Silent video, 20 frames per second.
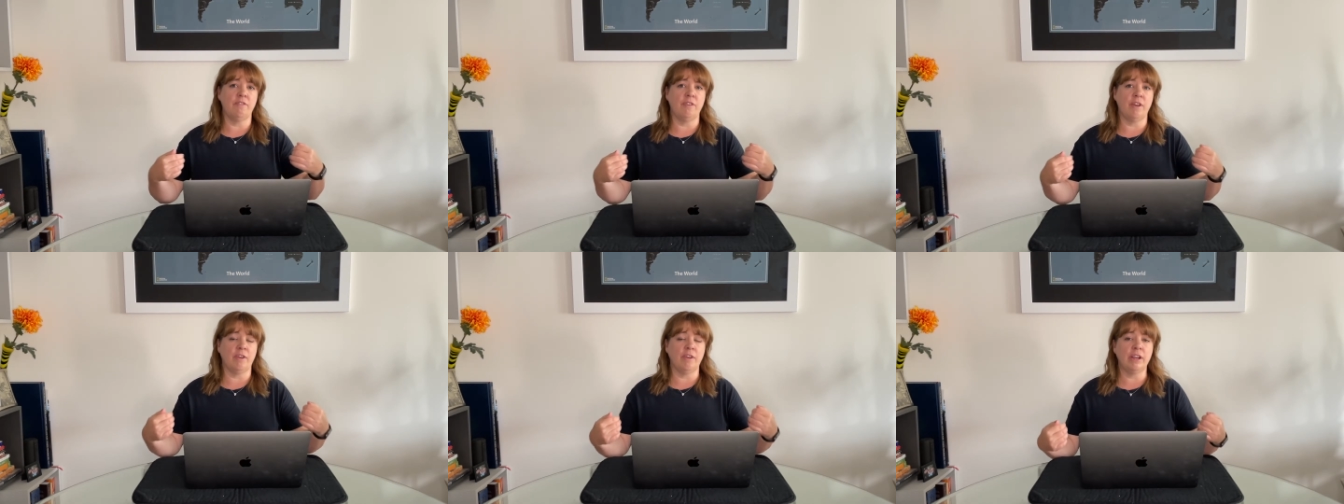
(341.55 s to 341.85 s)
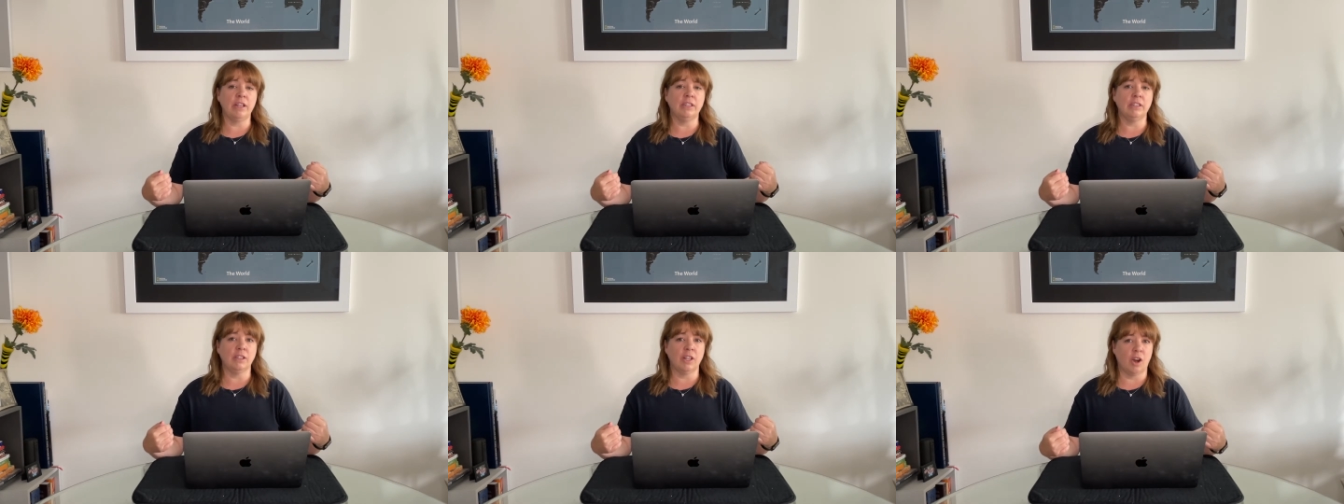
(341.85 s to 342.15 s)

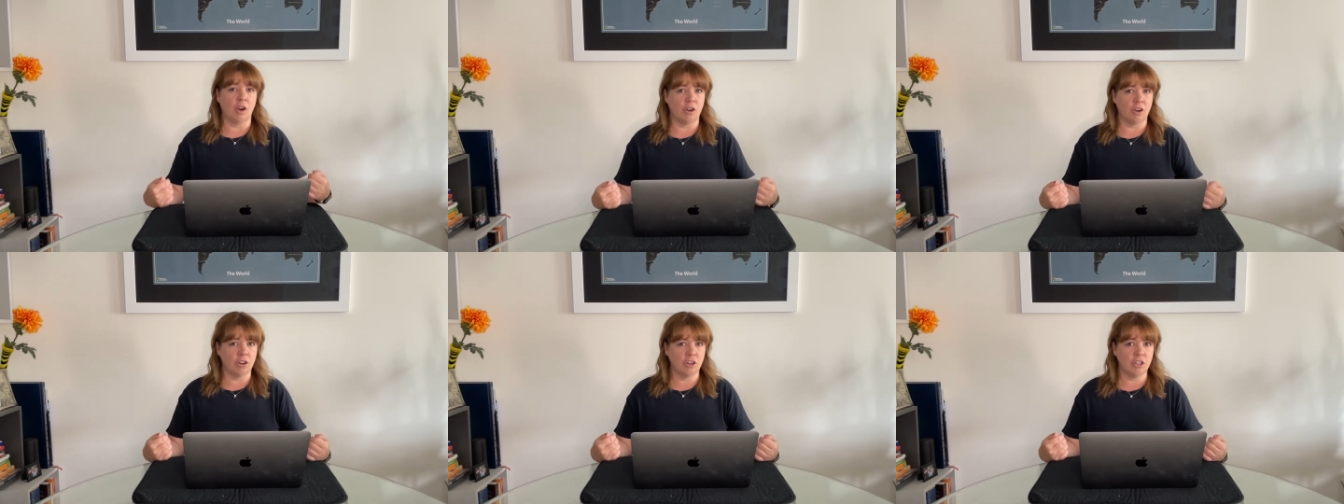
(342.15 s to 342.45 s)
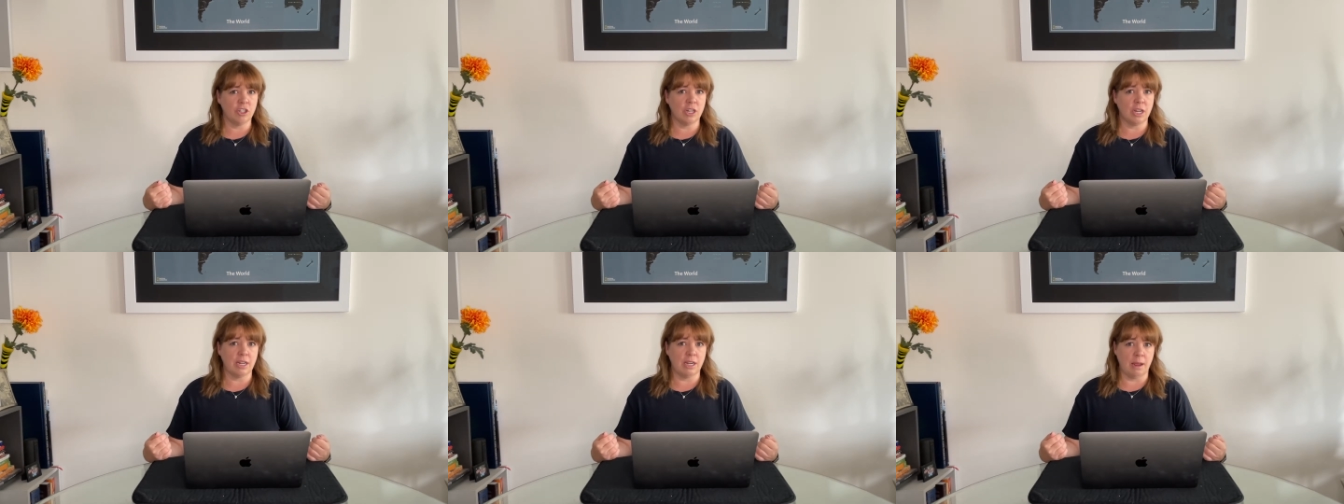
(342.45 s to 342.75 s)
very
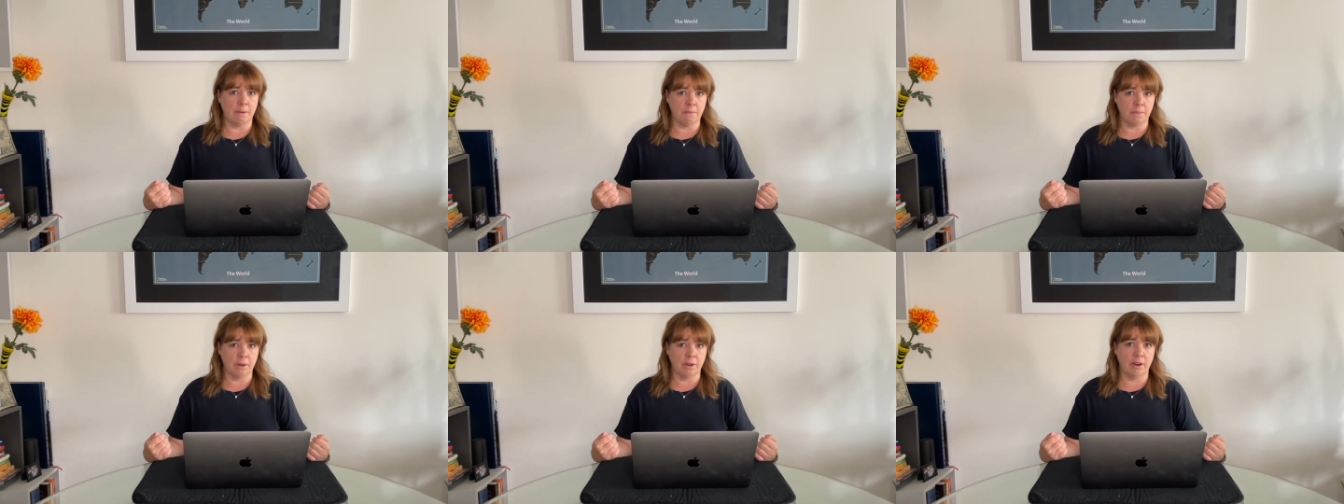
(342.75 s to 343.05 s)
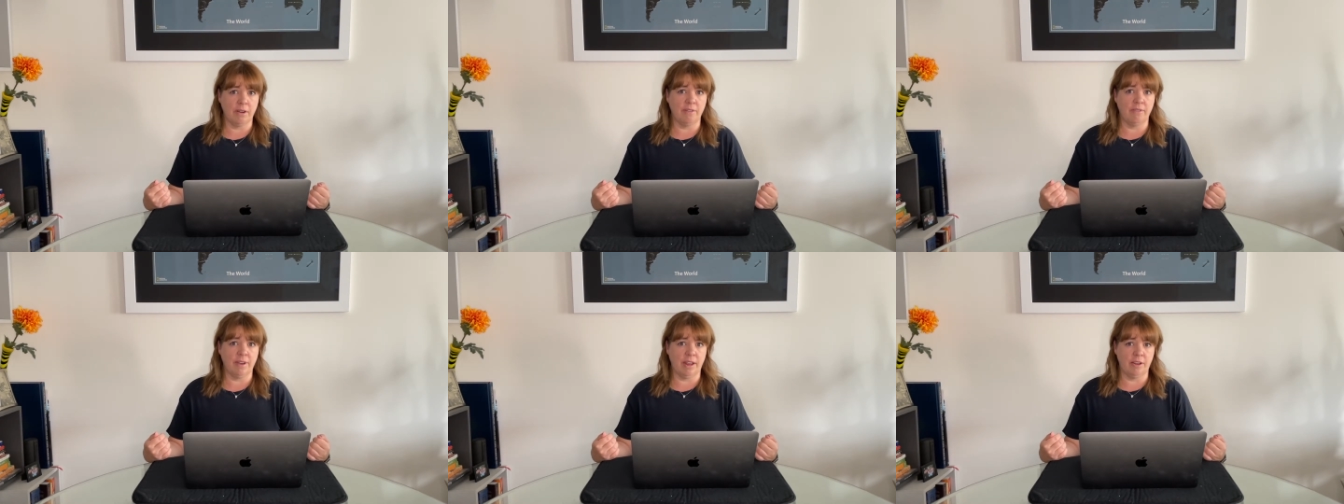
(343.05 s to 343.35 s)
large number
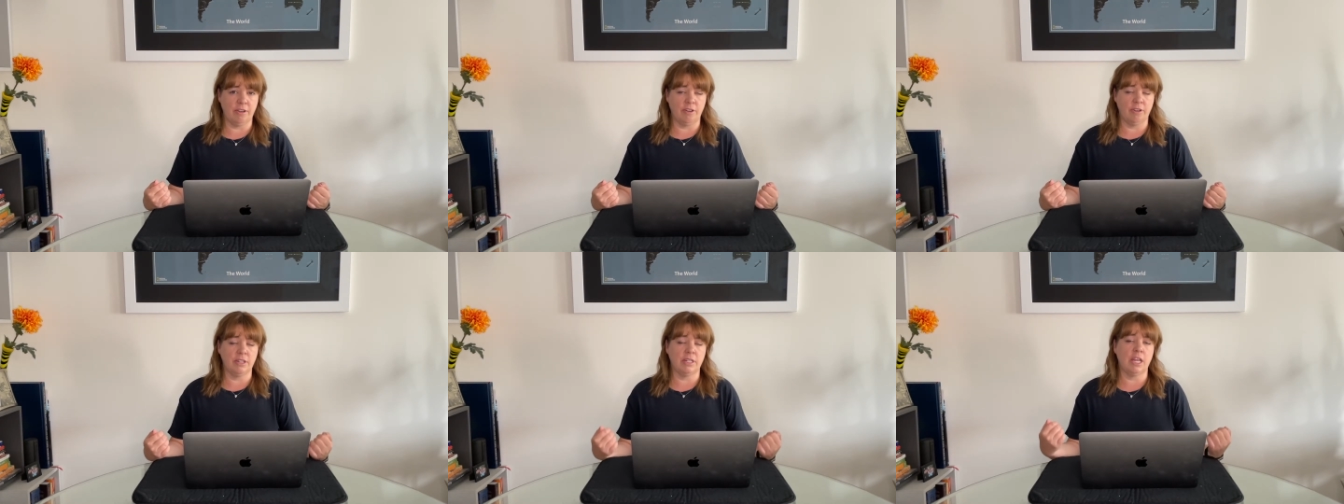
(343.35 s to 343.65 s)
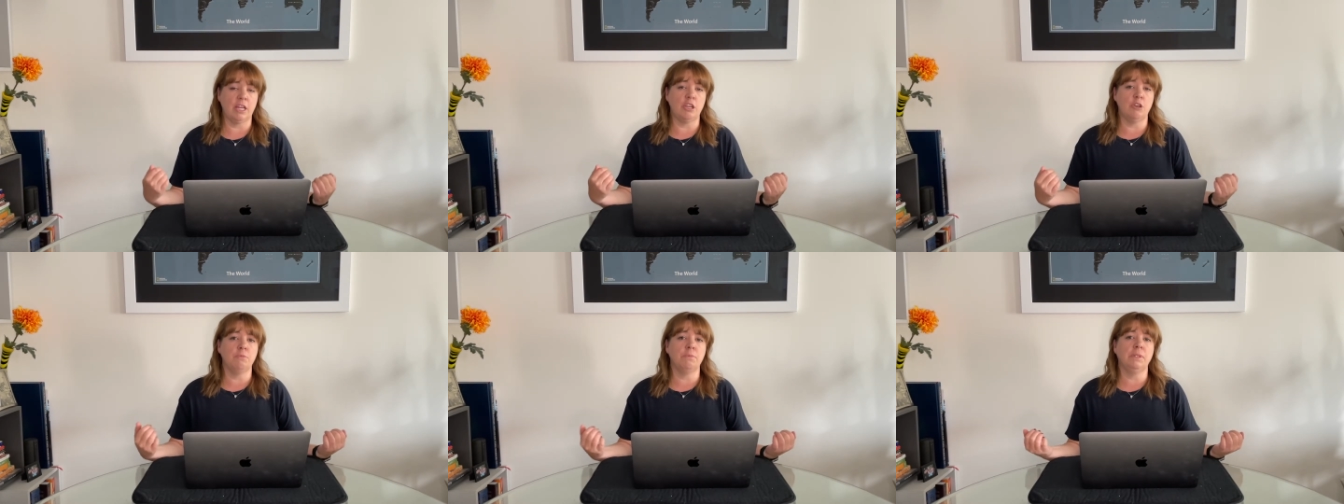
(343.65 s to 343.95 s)
of vendors
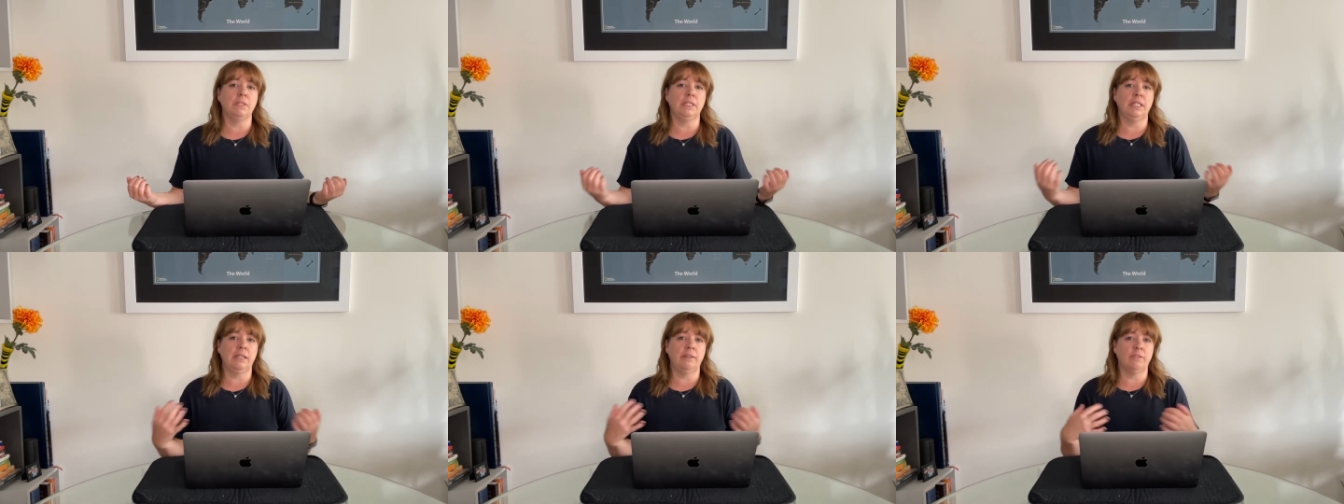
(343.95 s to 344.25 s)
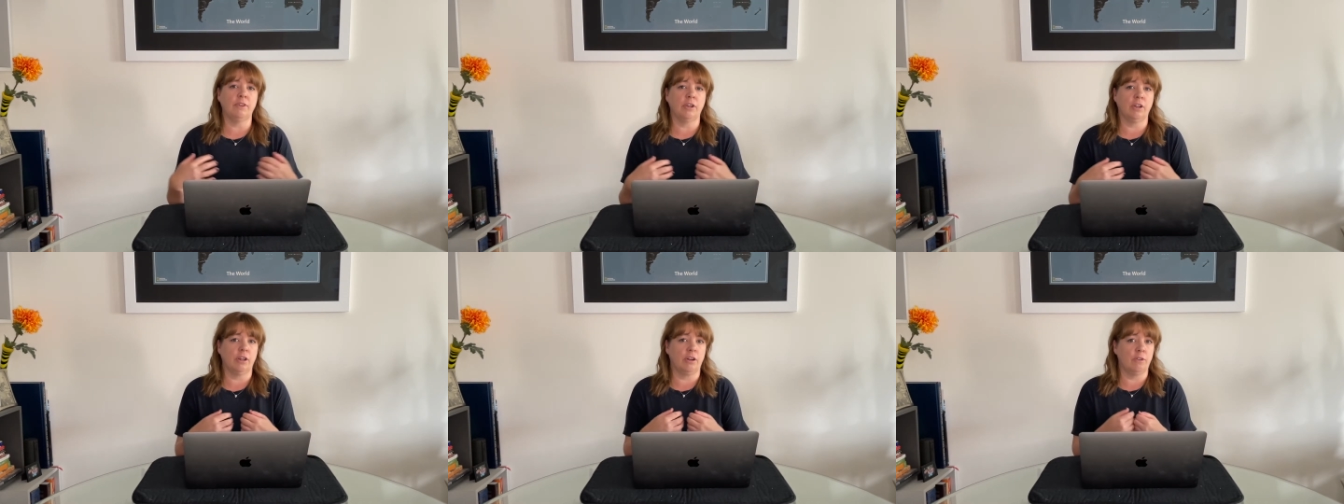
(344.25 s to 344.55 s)
that you believe
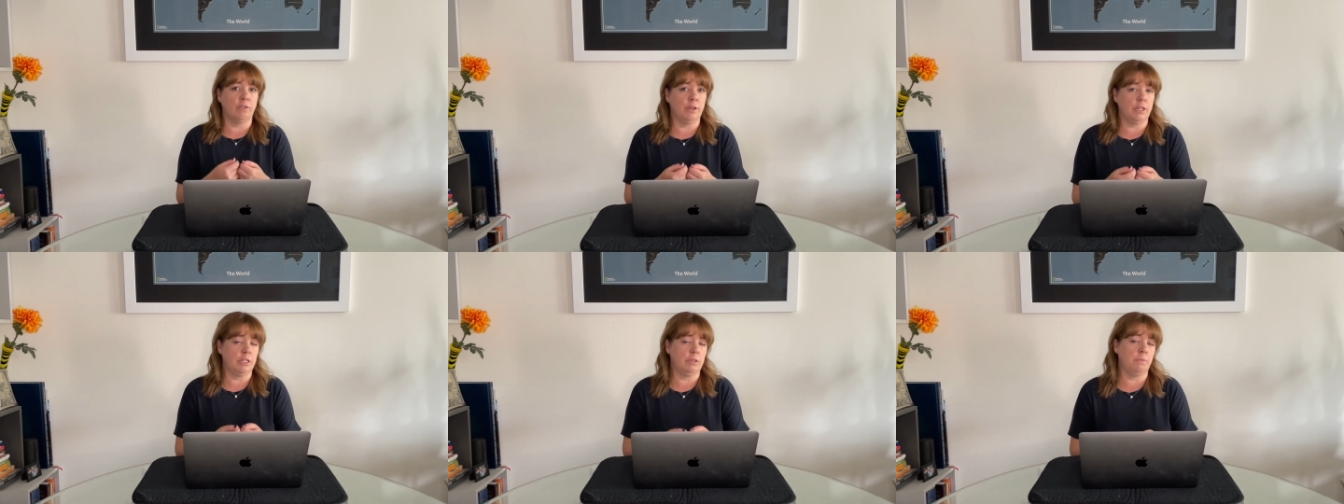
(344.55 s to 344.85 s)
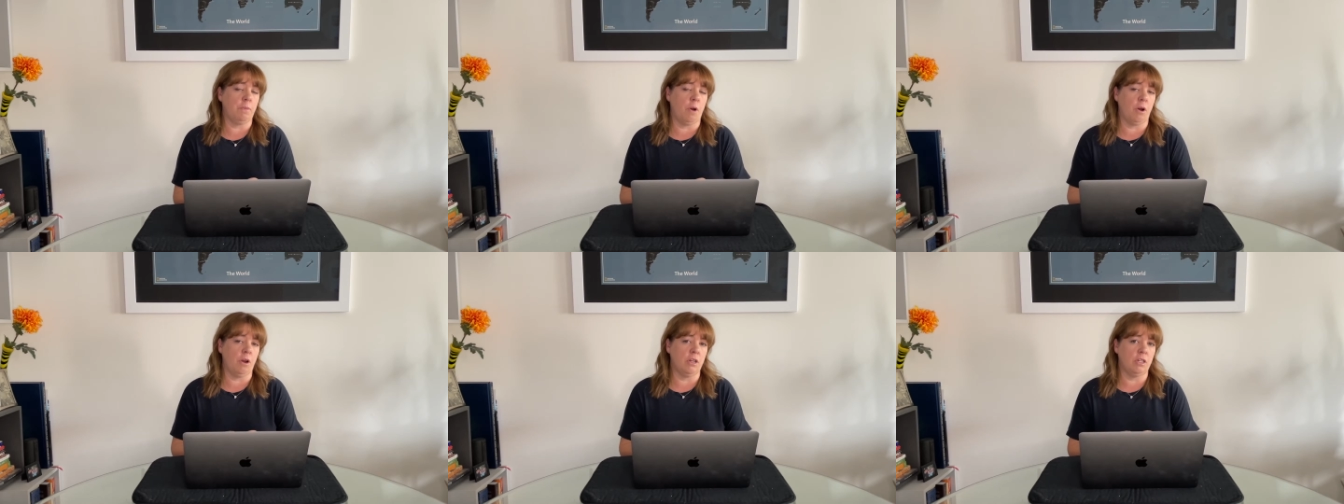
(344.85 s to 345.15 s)
are going to
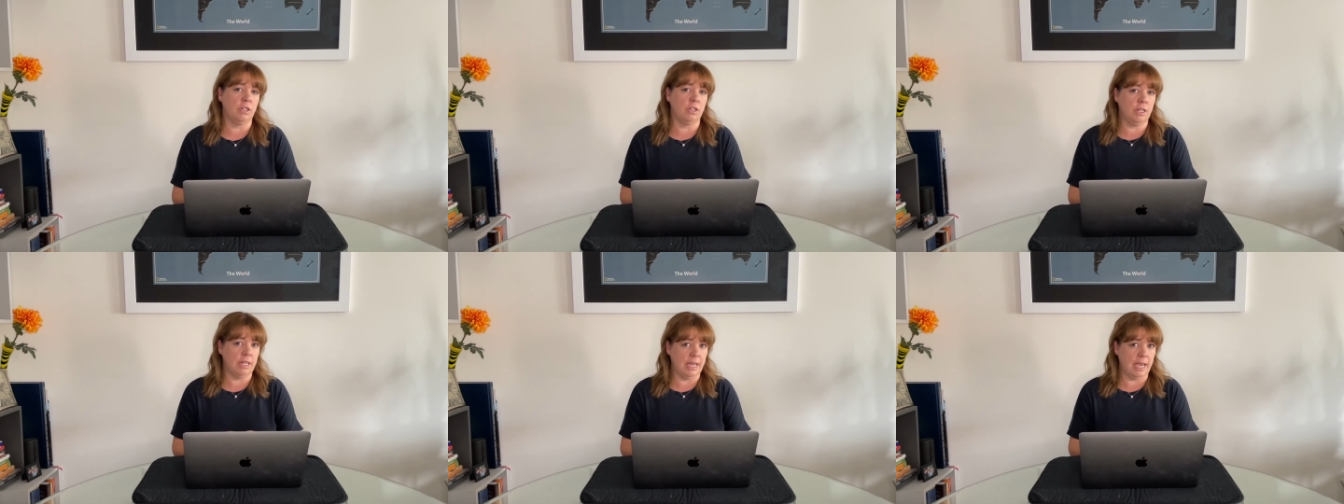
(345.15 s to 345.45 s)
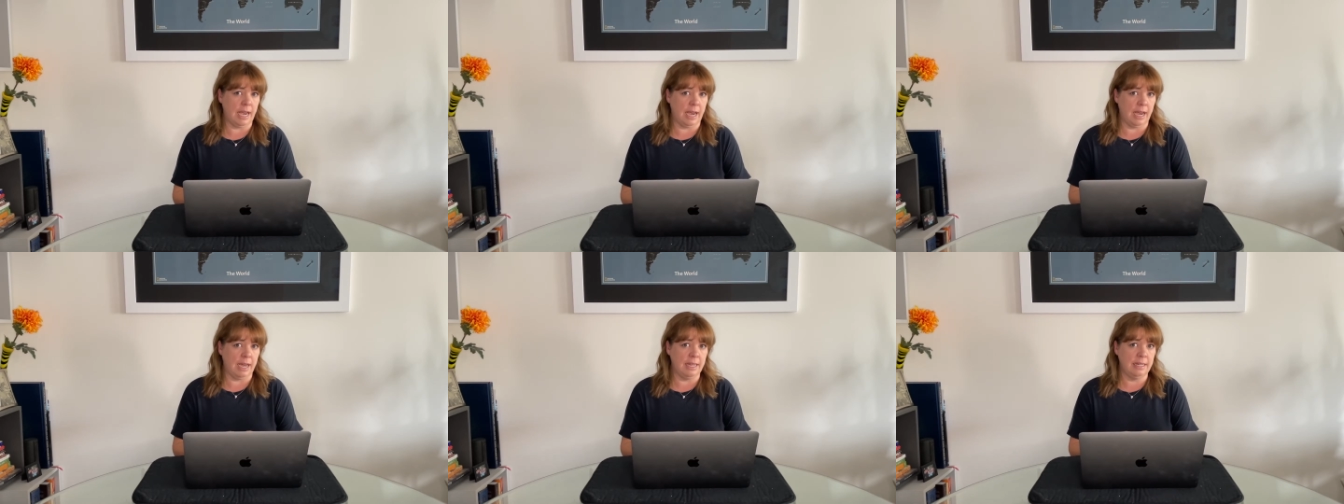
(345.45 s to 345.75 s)
respond to the
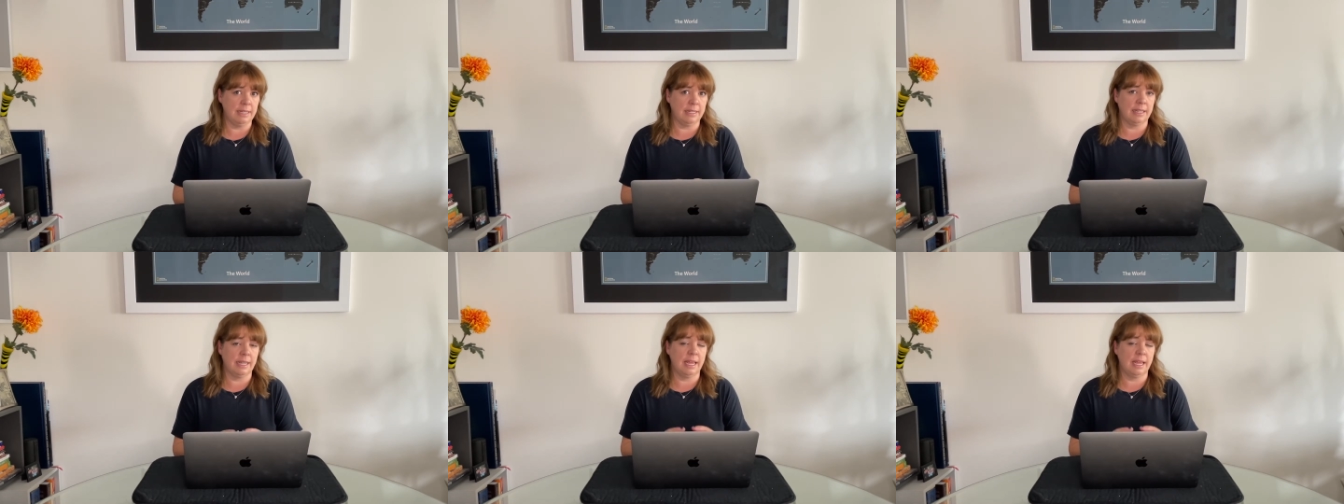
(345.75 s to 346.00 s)
ask,